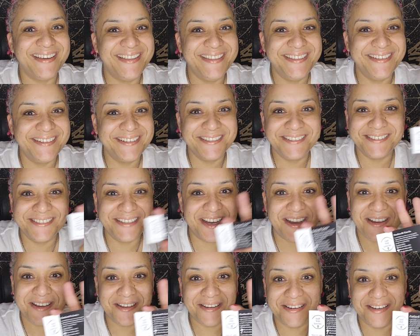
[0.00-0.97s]
and they're
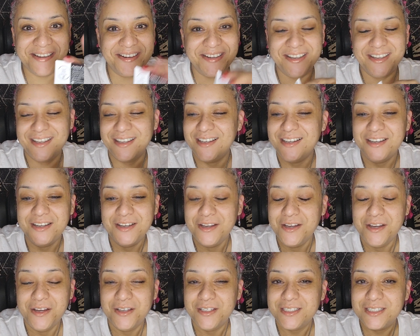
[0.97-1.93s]
not going to
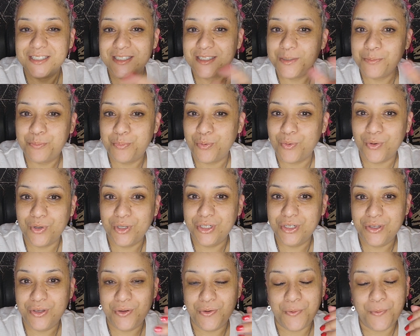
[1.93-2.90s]
support
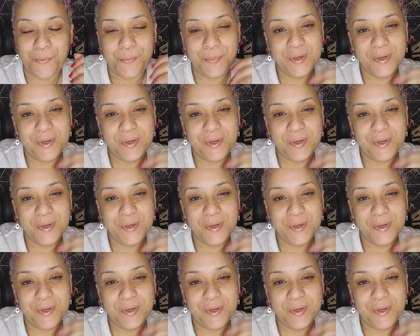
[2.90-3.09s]
you,